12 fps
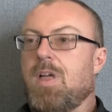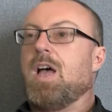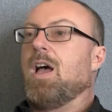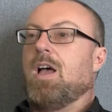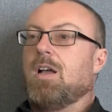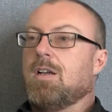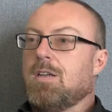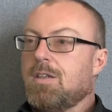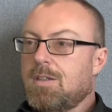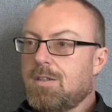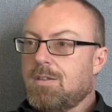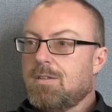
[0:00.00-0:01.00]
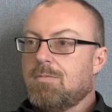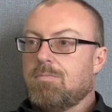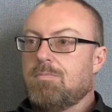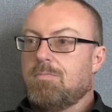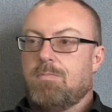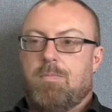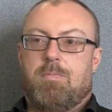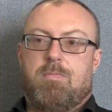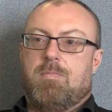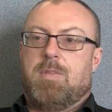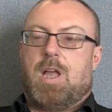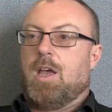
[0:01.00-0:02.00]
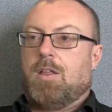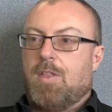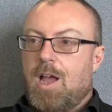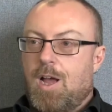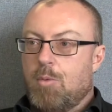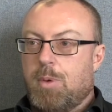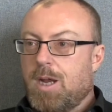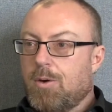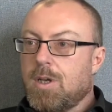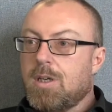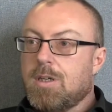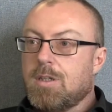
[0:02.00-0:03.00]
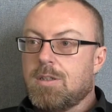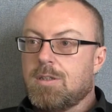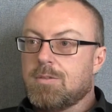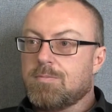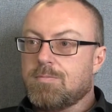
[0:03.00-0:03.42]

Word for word: that, like that about it.